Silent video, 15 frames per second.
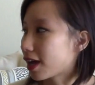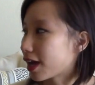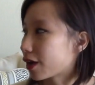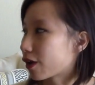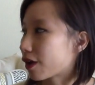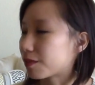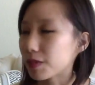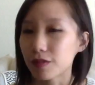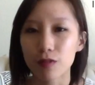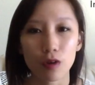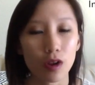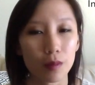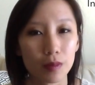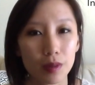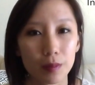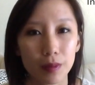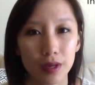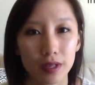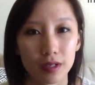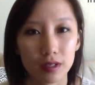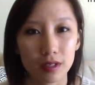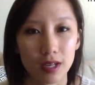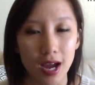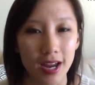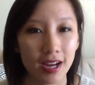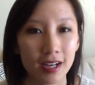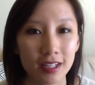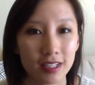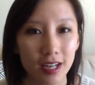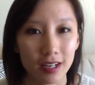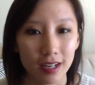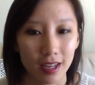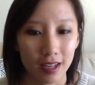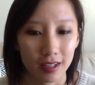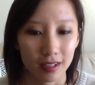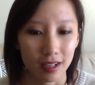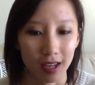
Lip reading: I don't have my phone on me, but Kyani.net,